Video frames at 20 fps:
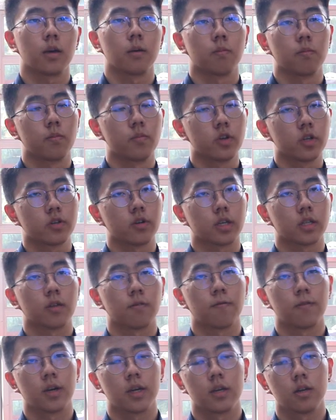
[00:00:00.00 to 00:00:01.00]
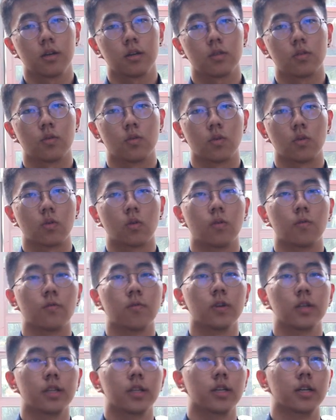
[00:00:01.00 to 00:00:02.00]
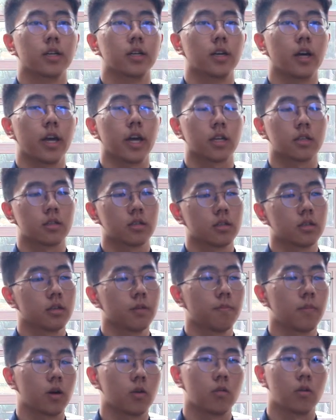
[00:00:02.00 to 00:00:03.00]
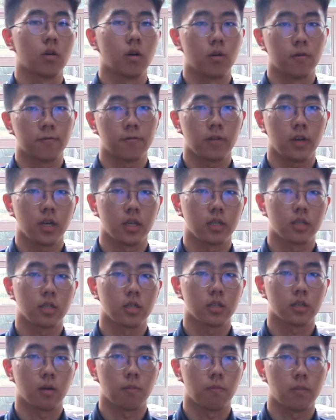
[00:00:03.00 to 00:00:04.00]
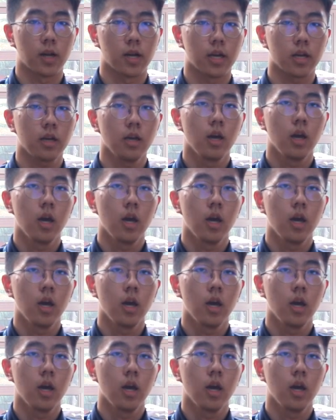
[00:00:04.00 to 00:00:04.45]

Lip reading: and bridge rectifier to convert the external power of AC supply